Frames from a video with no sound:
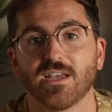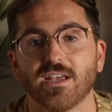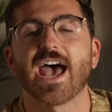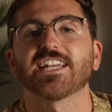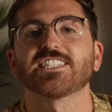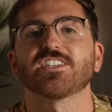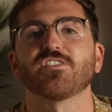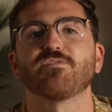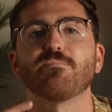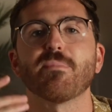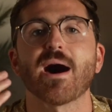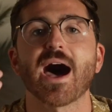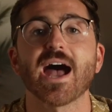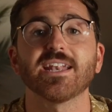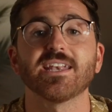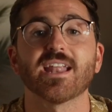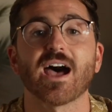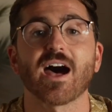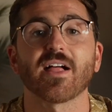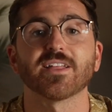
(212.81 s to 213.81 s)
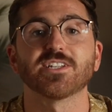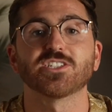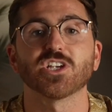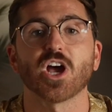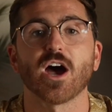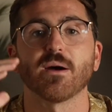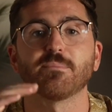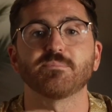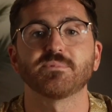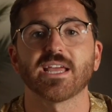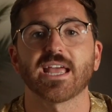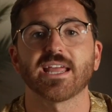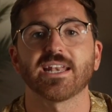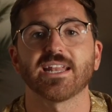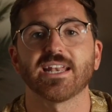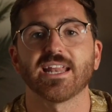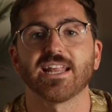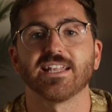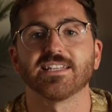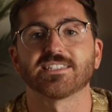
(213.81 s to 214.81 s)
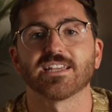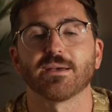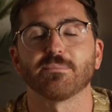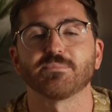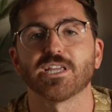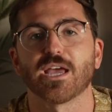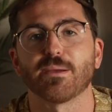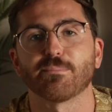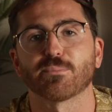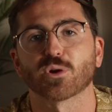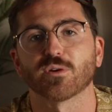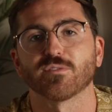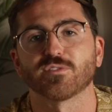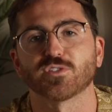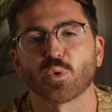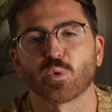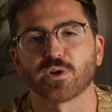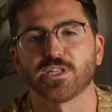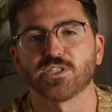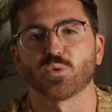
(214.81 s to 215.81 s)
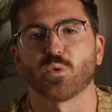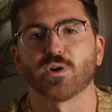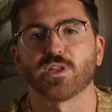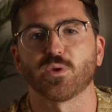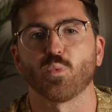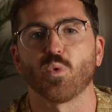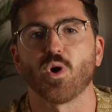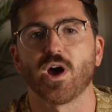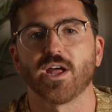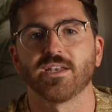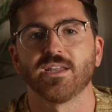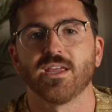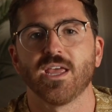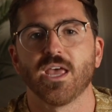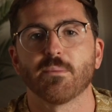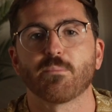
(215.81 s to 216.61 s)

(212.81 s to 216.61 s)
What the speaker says: As of my knowledge, updated in September of 2021,